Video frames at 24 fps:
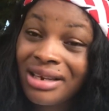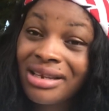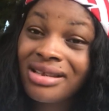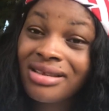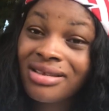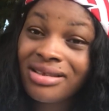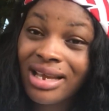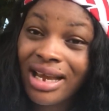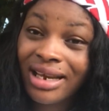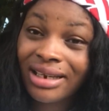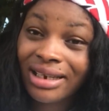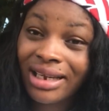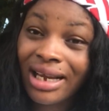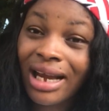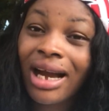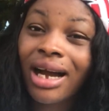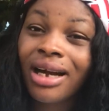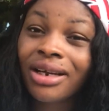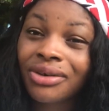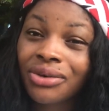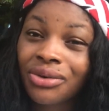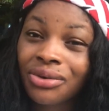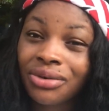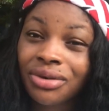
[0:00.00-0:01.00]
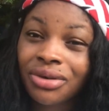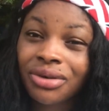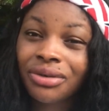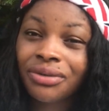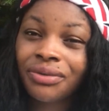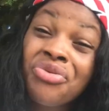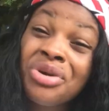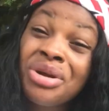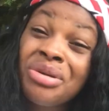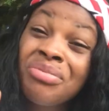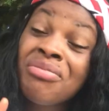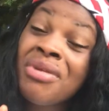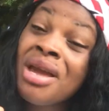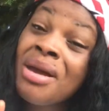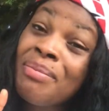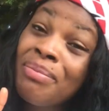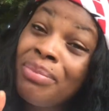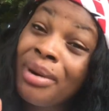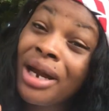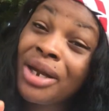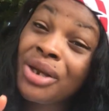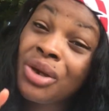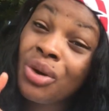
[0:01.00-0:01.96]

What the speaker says: inside the candles. Remember,